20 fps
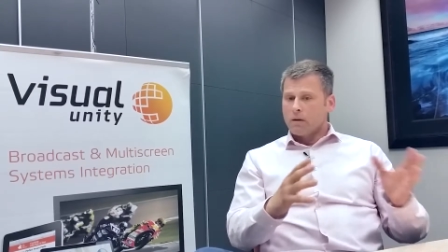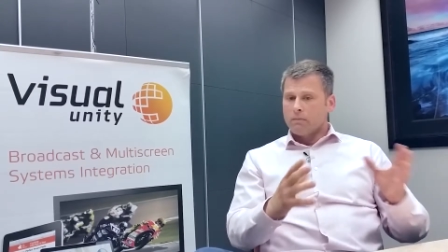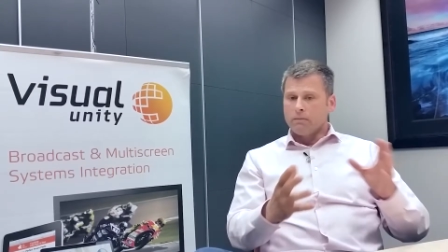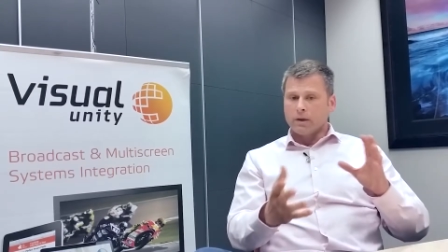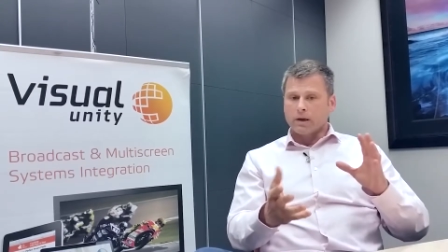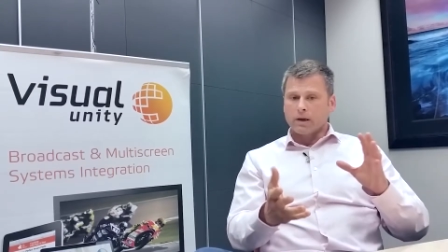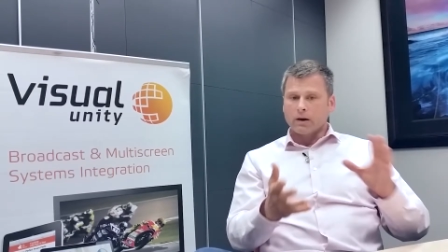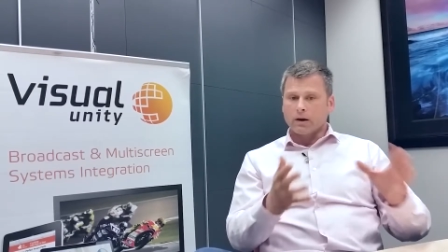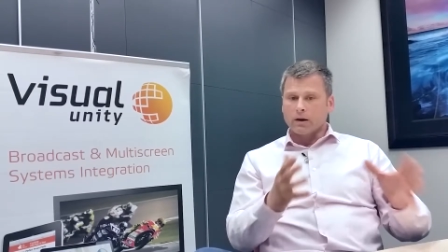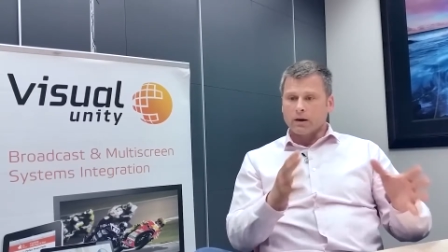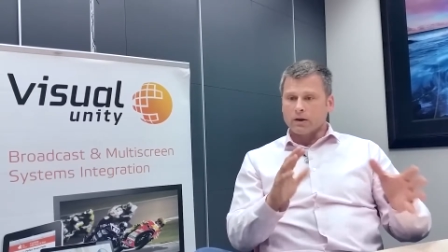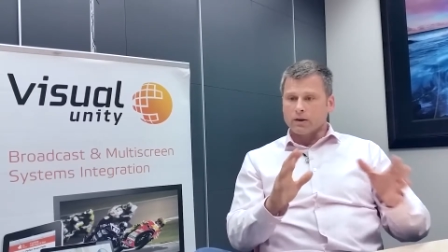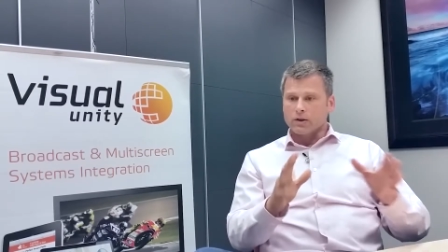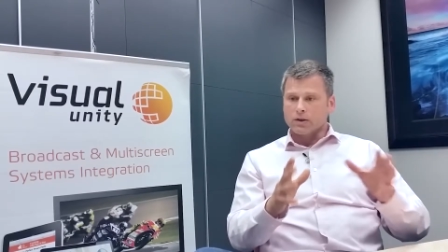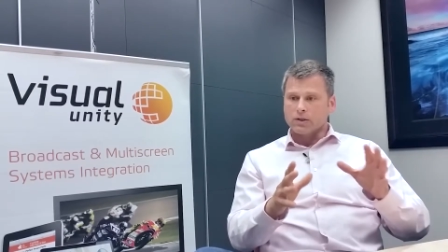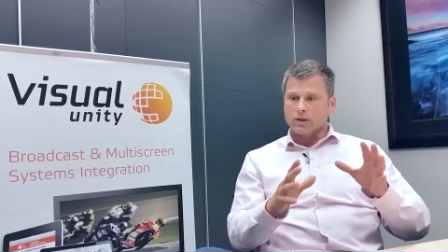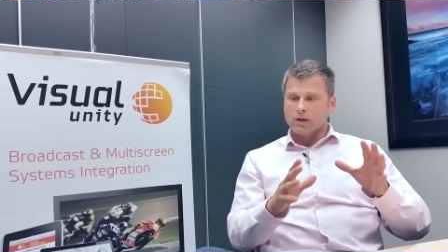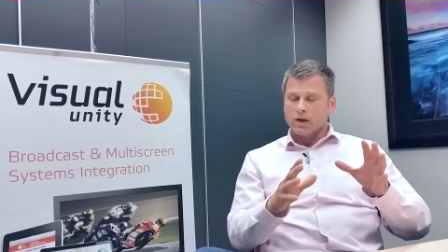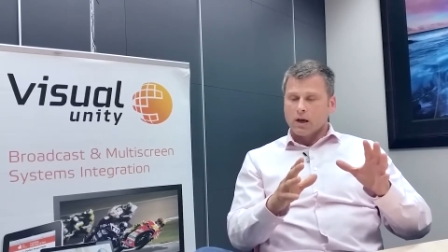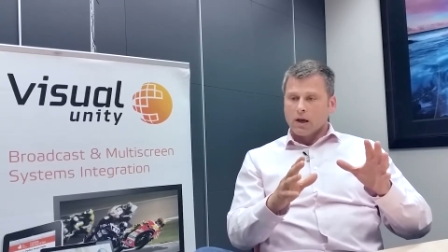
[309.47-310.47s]

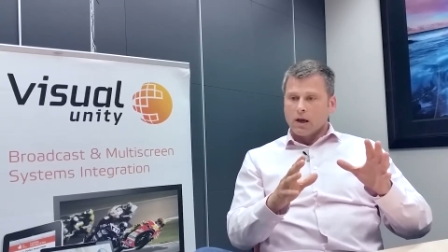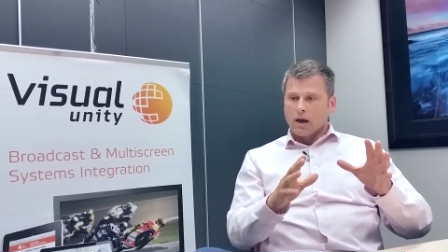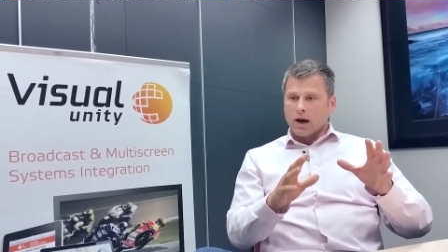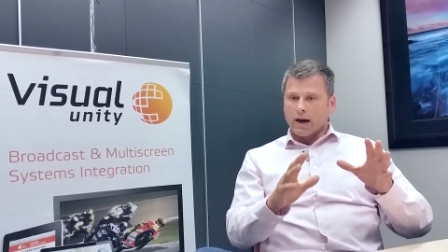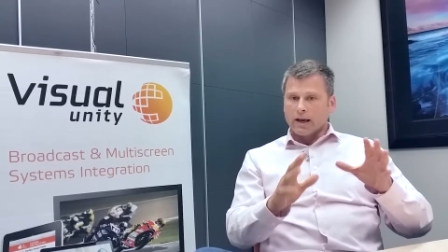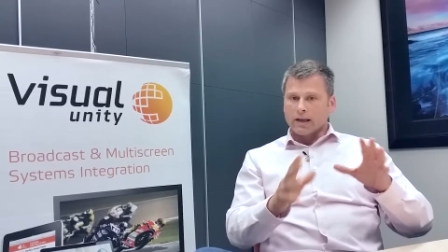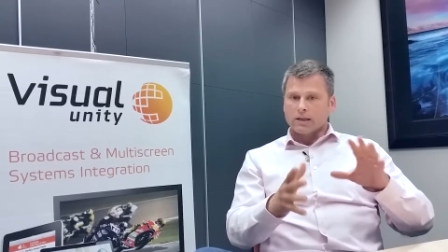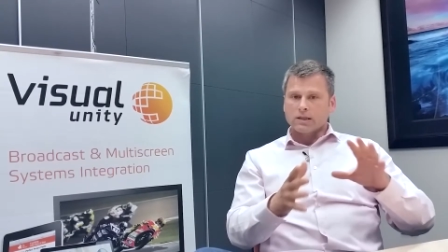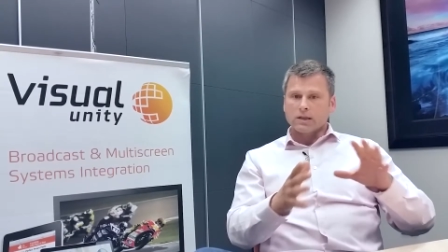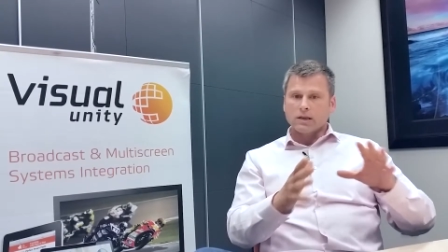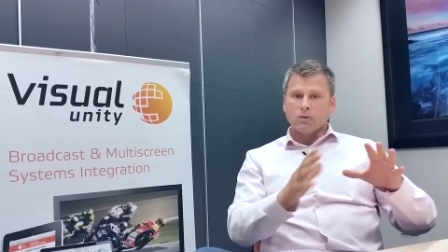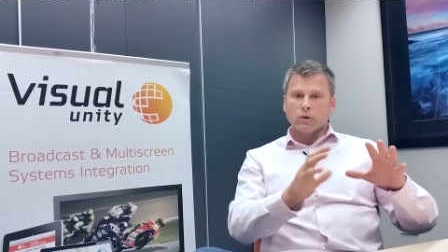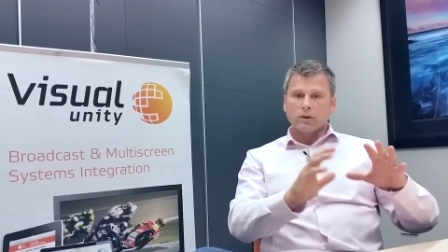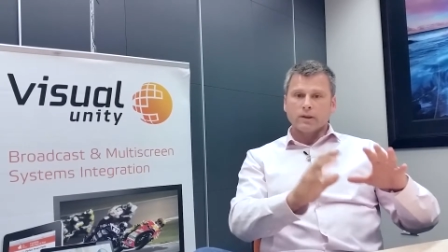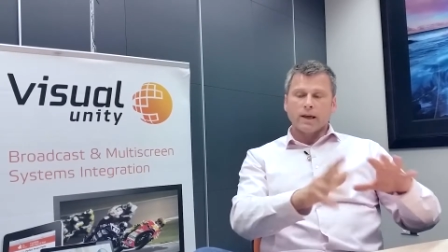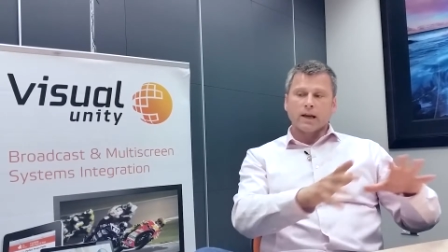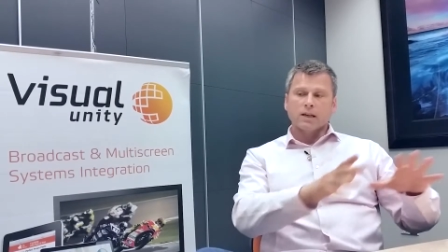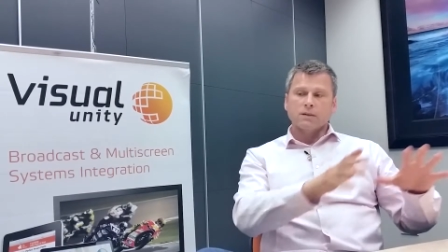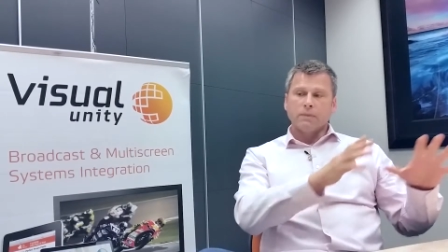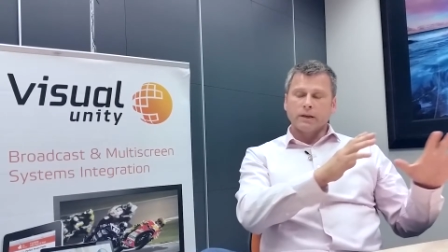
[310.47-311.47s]
because I see what
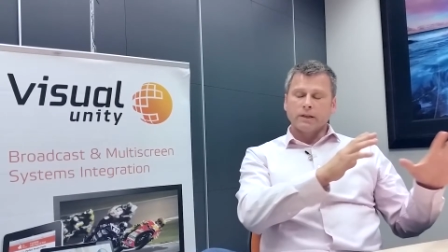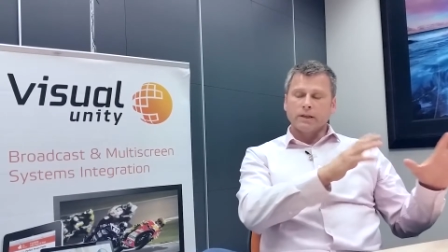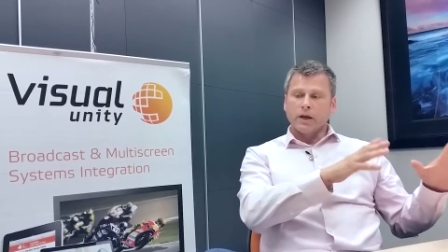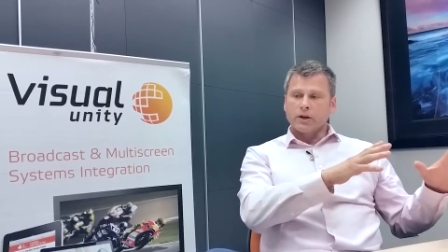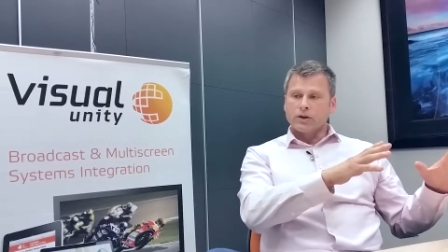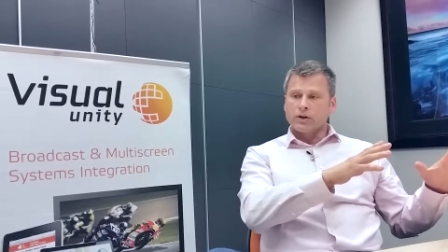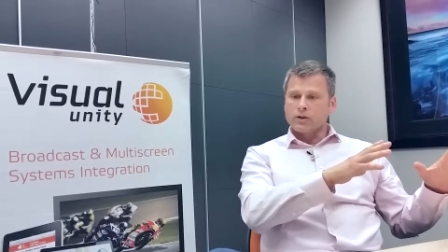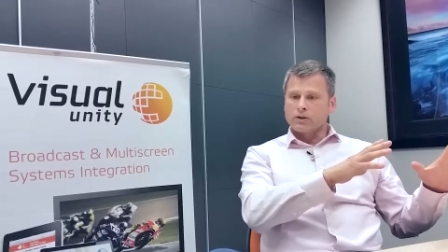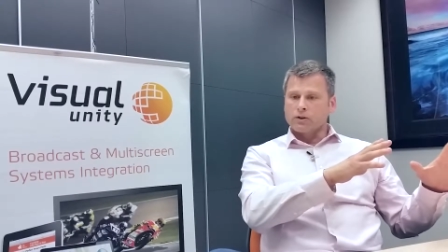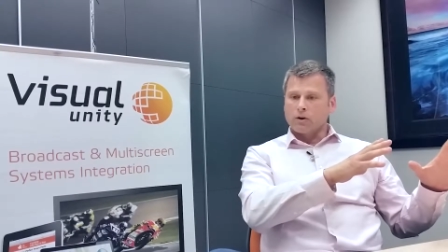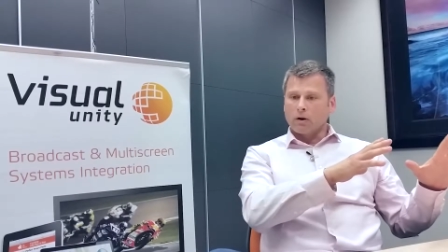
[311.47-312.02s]
the expectations